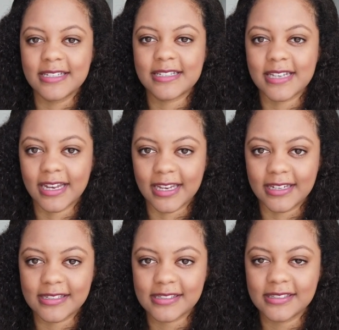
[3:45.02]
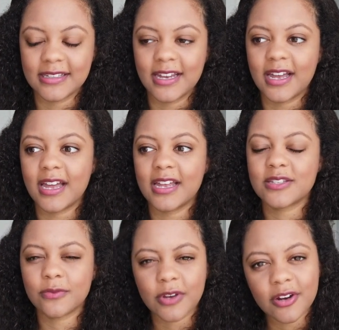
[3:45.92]
Second,
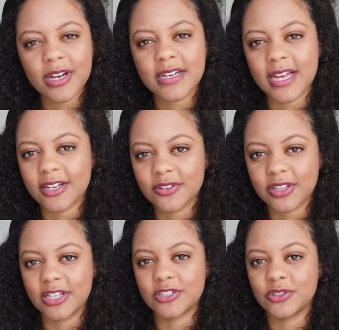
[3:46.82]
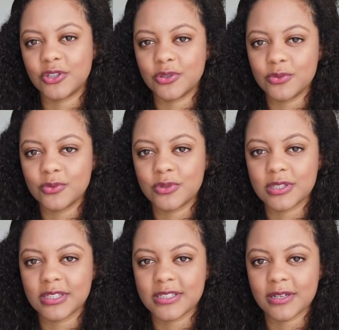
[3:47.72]
it's very unhealthy to
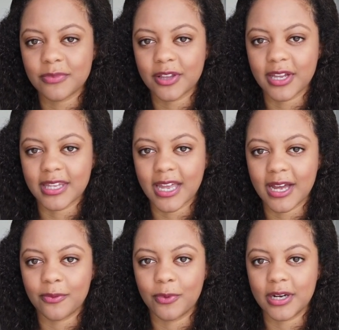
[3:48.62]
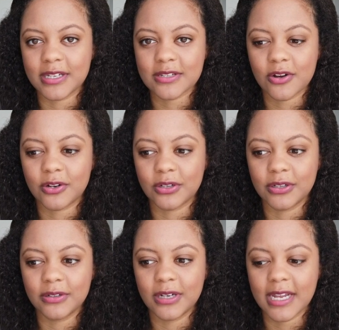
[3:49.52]
use something like that when it
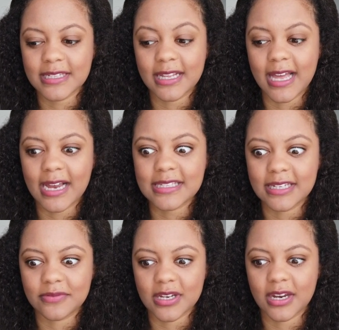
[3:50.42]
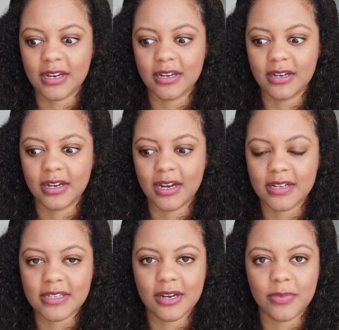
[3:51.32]
has like laxatives in it, and
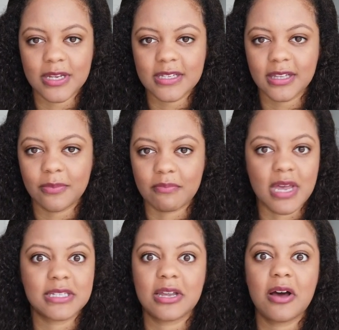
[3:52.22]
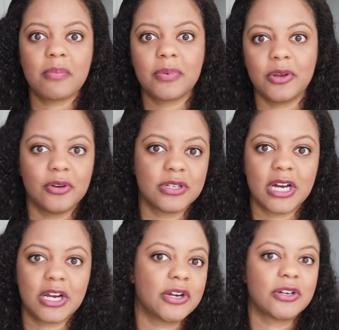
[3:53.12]
it's going to basically mess up your
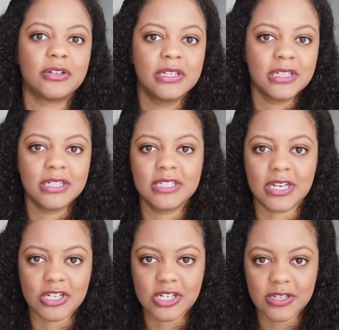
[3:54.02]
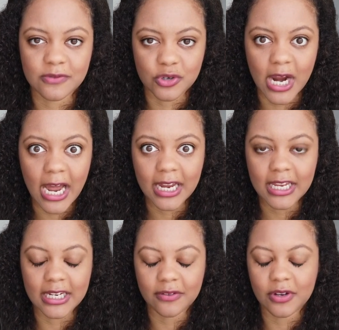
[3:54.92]
entire digestive
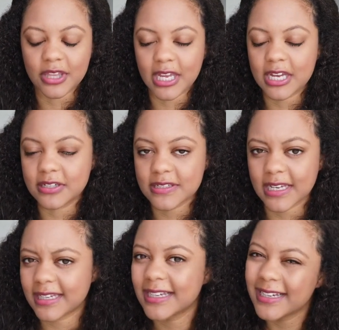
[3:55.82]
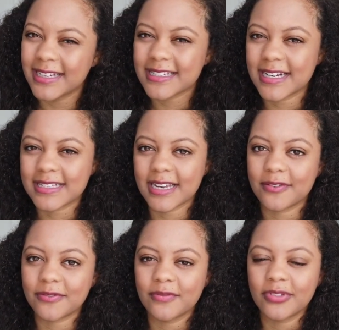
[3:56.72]
tract and everything else. Like, it's not
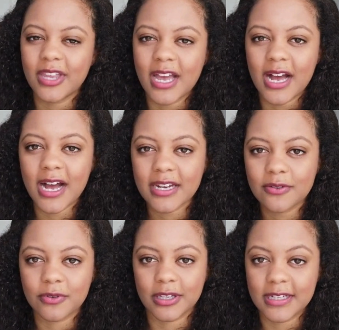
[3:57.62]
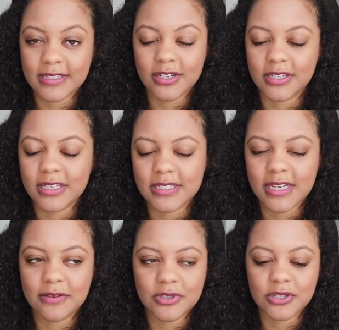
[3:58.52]
safe. I didn't realize all this.
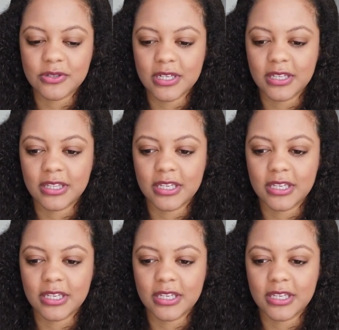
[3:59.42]
I was using